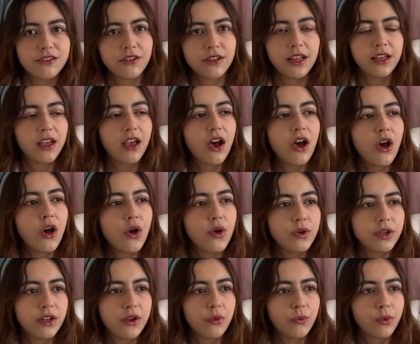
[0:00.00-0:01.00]
like, oh, you
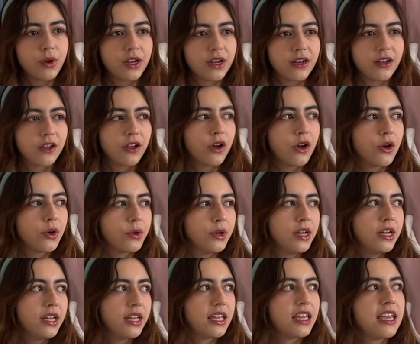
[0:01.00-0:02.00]
know, we're gonna go
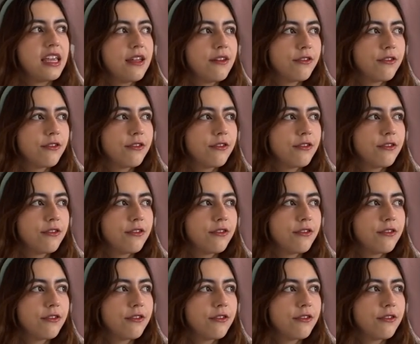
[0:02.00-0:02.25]
eat